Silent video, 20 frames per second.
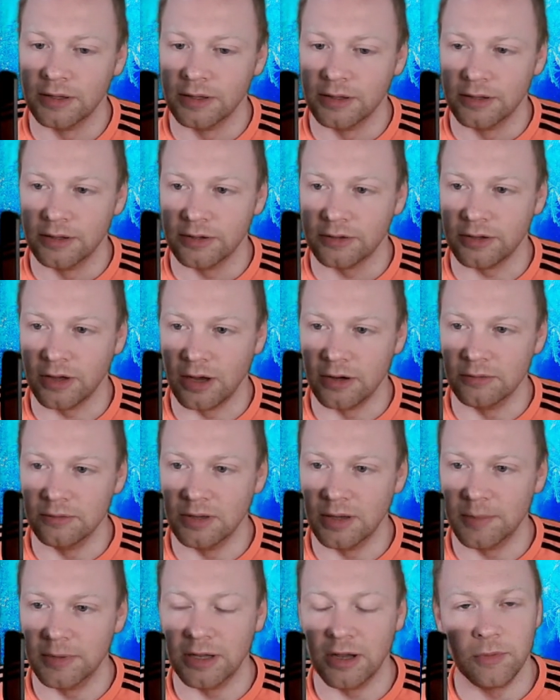So
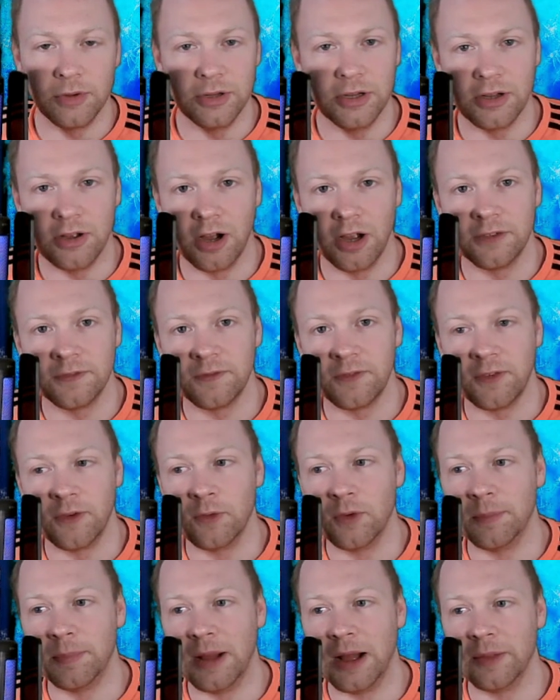let me know what you guys
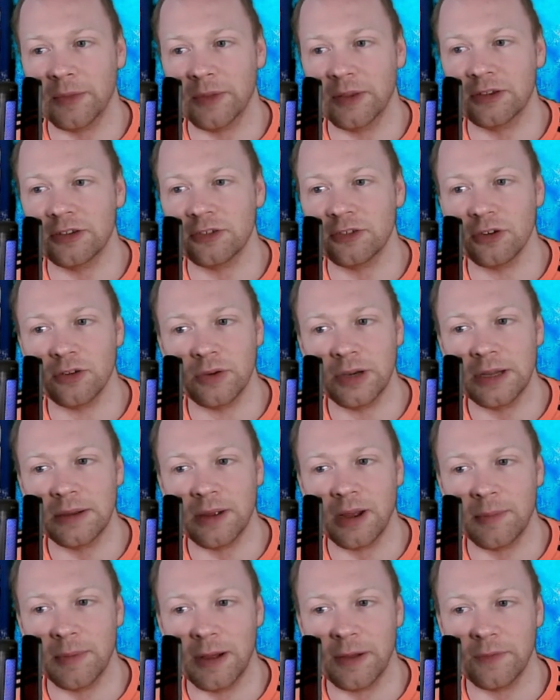thought about this story
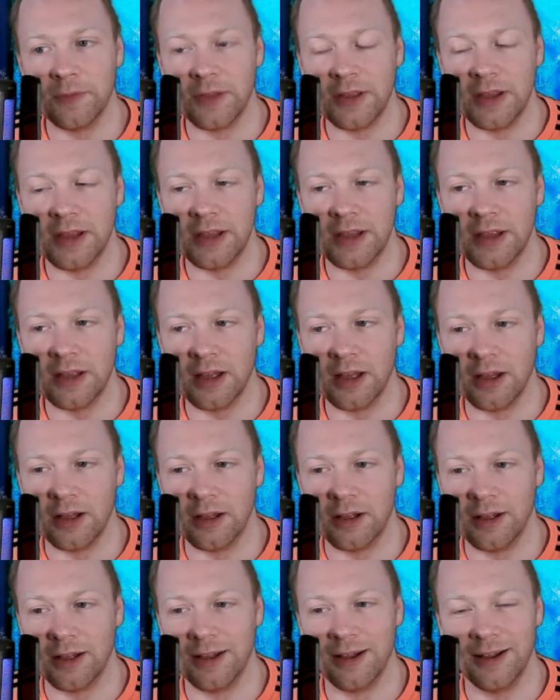about the
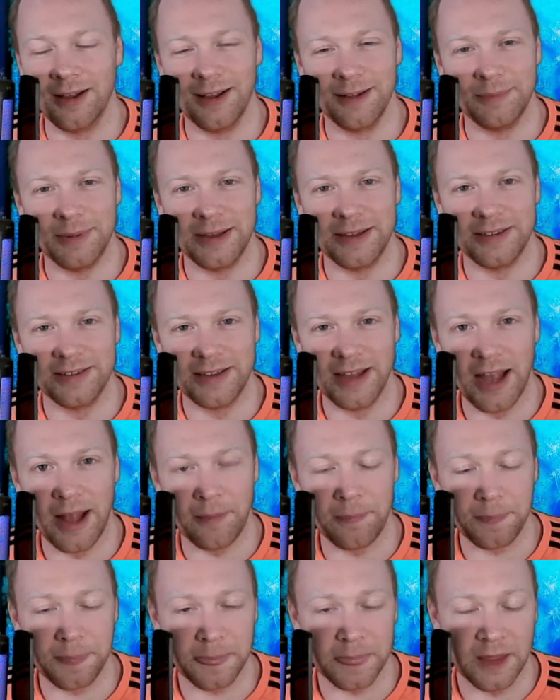obese
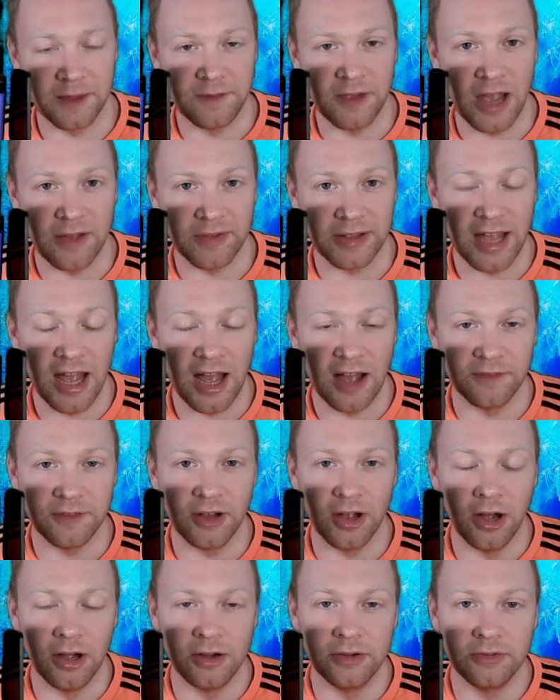cat. If you have a cat of
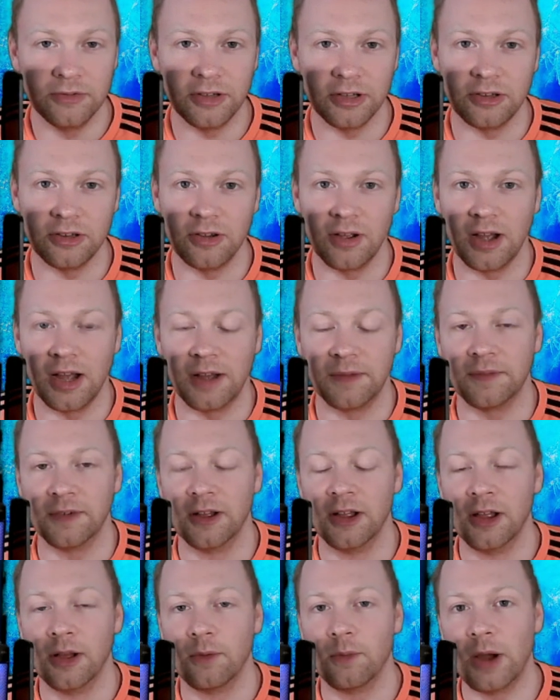your own, did you have
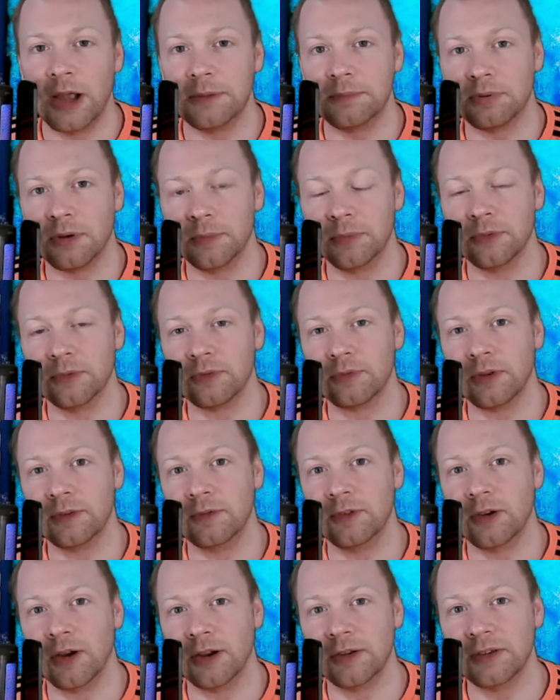weight problems
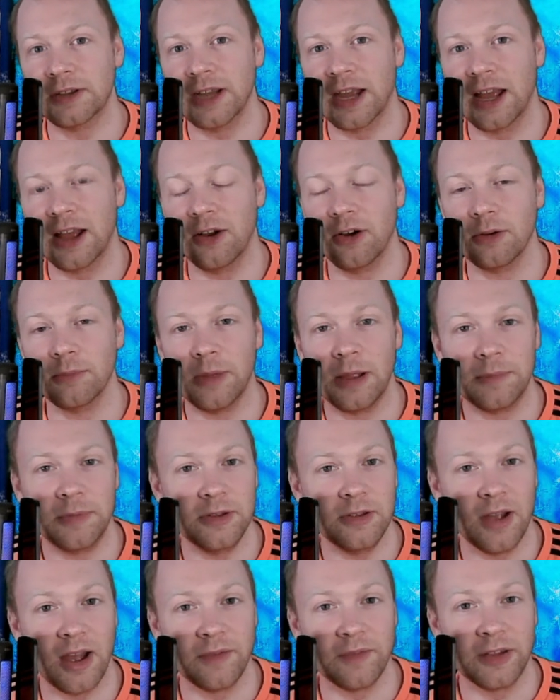with your own cat? Or maybe
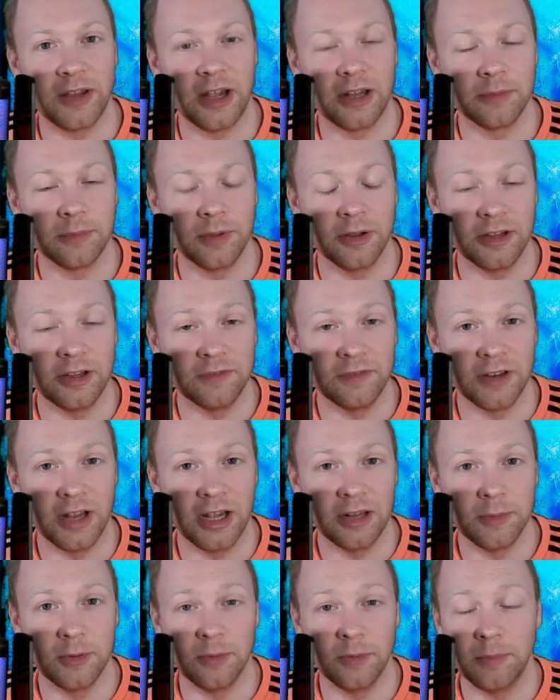you have different
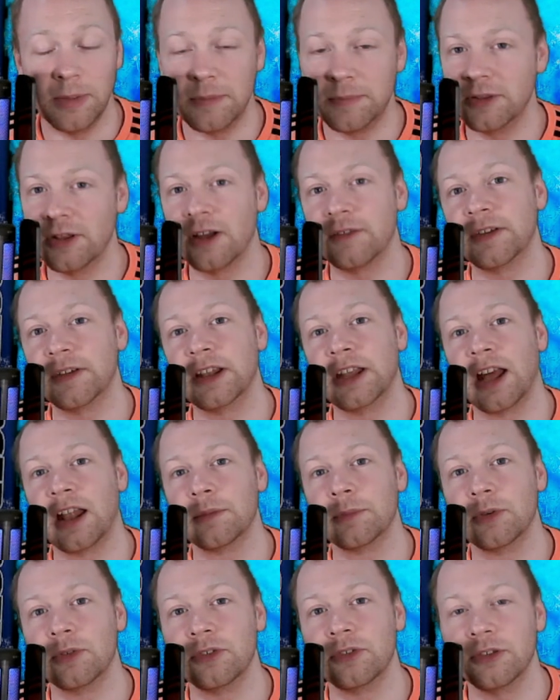animal. Maybe you don't have any
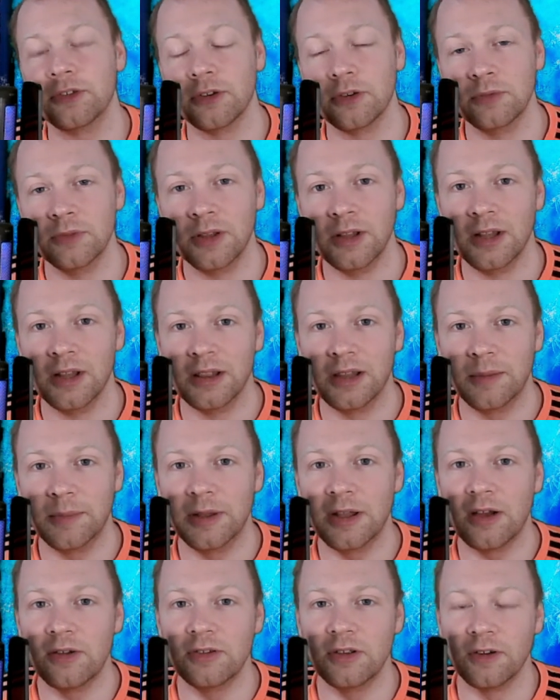animals at all. Let
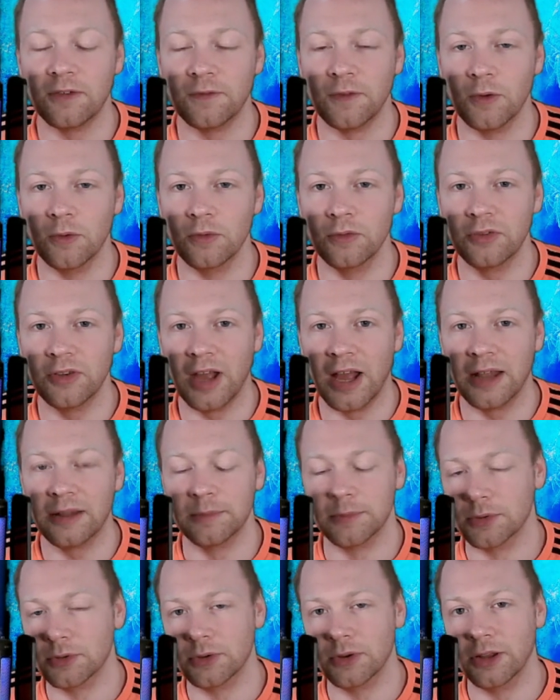me know your thoughts and
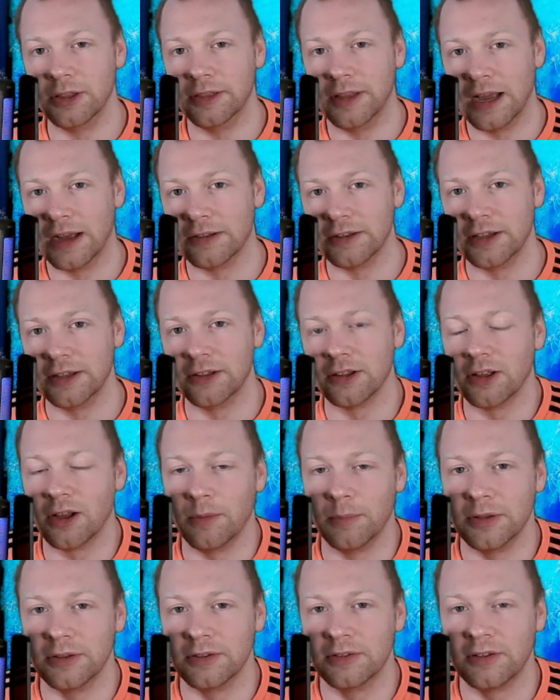more down in the
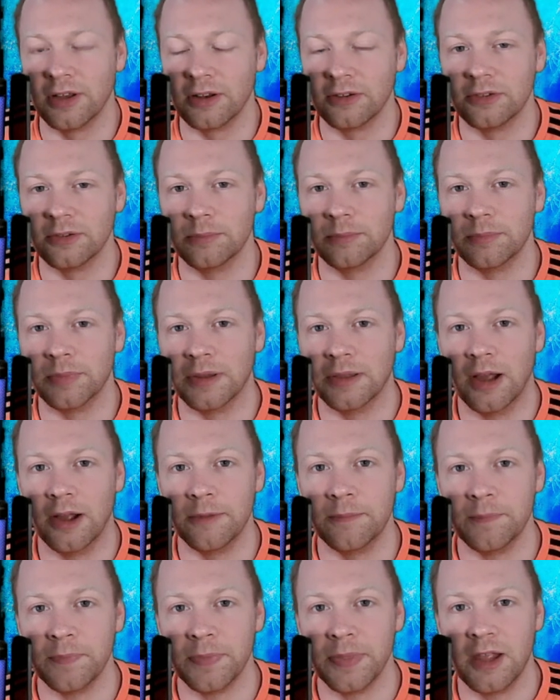comments section
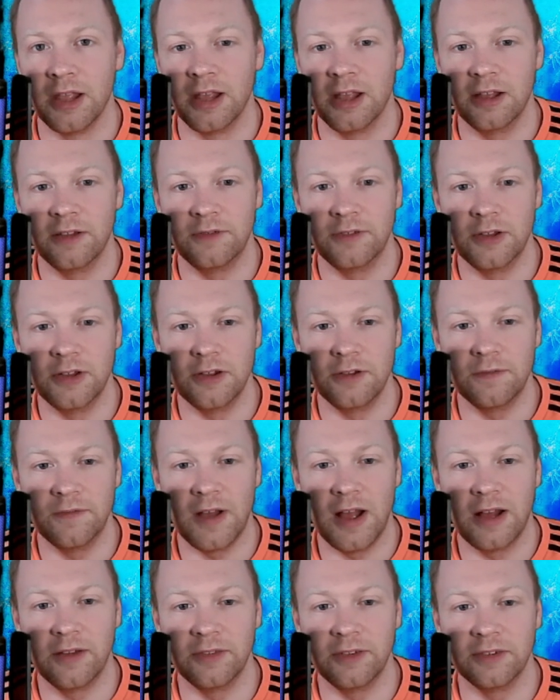below. If you
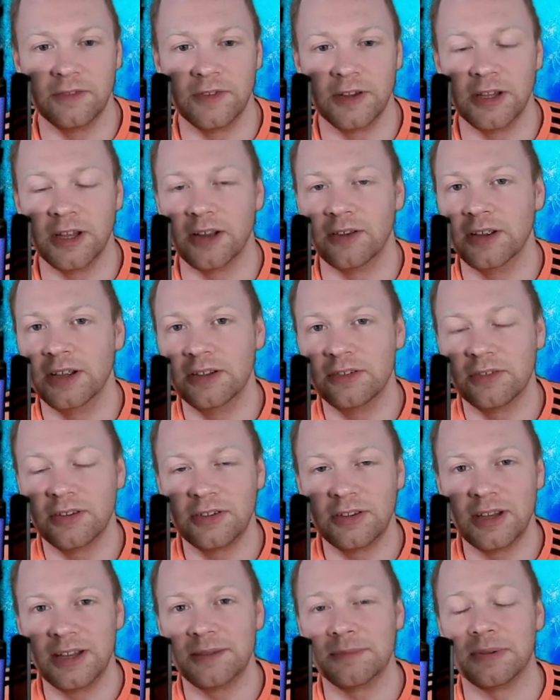found this video
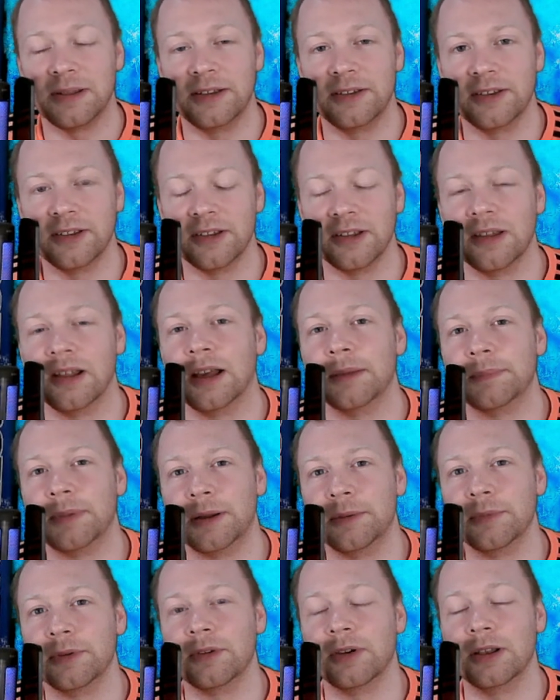interesting, please hit the like
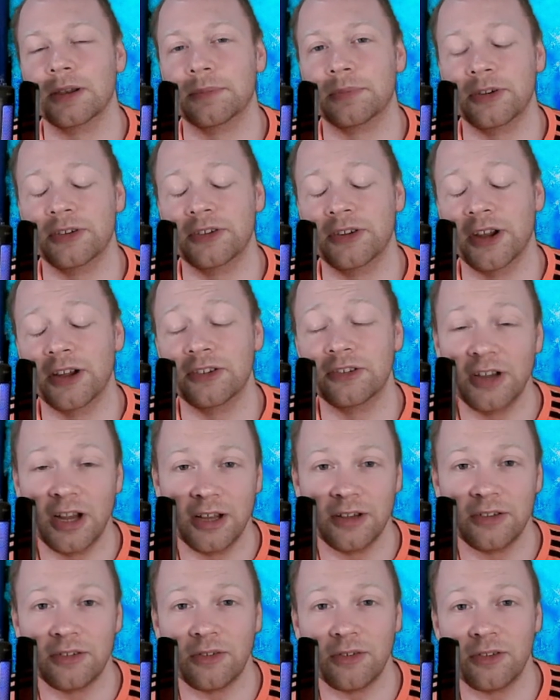button. We greatly appreciate it.
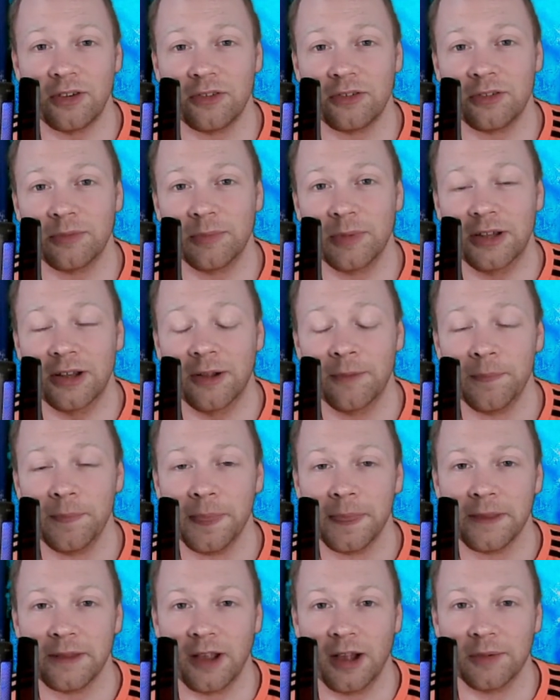Share it across social media
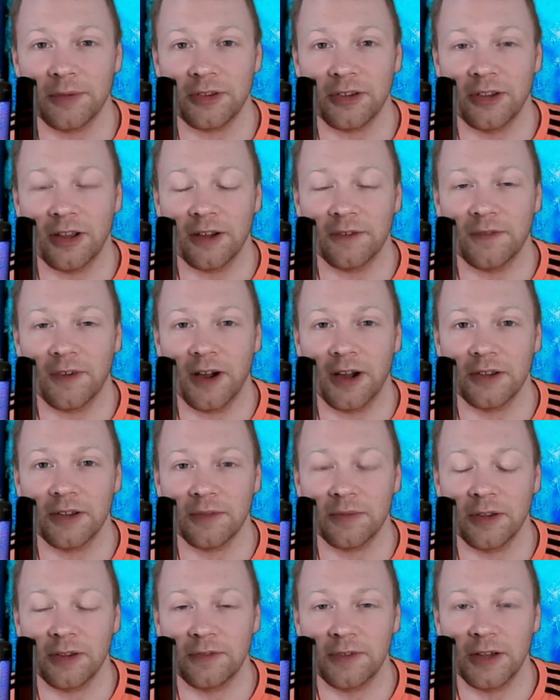so others are notified
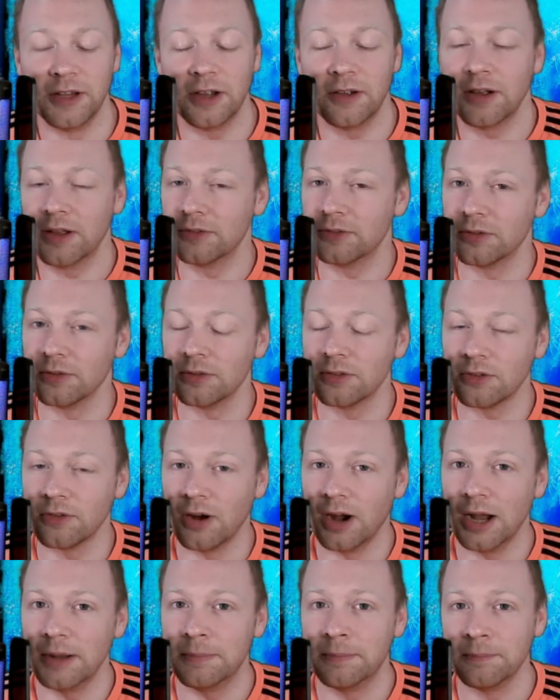of this video. And
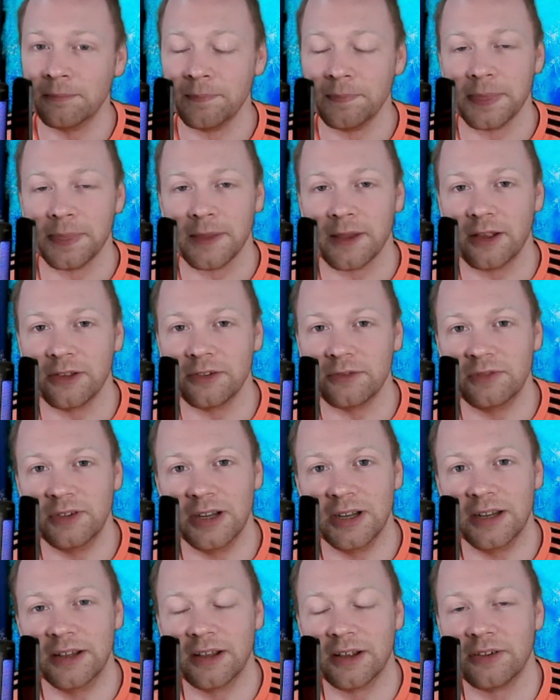subscribe, because it
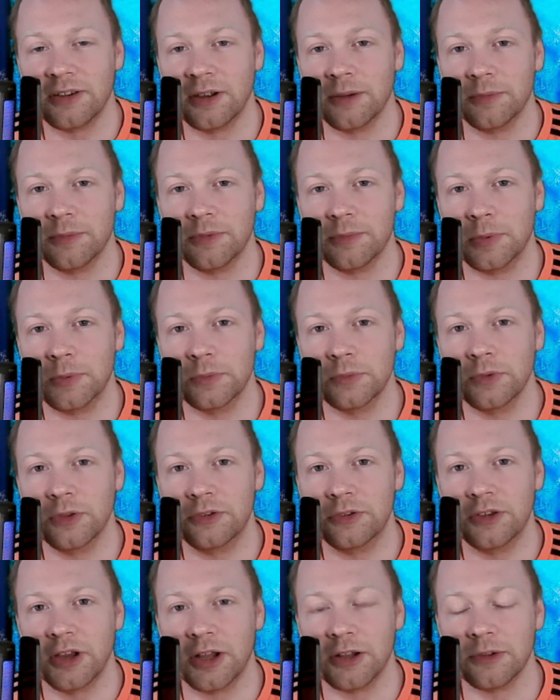really does help support
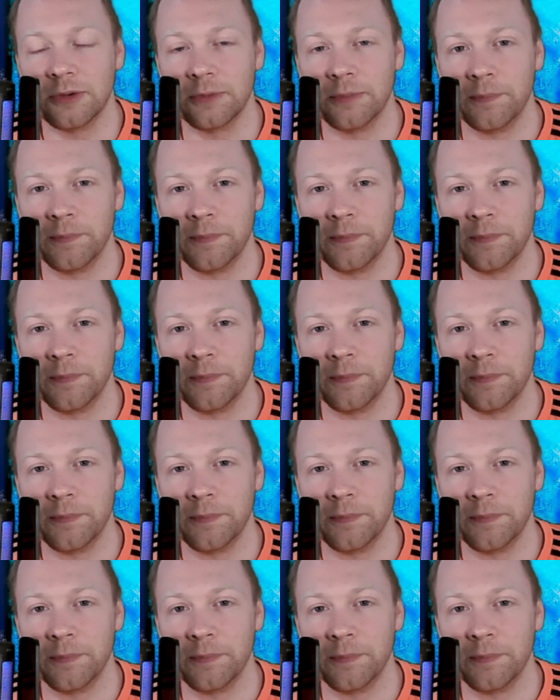the channel.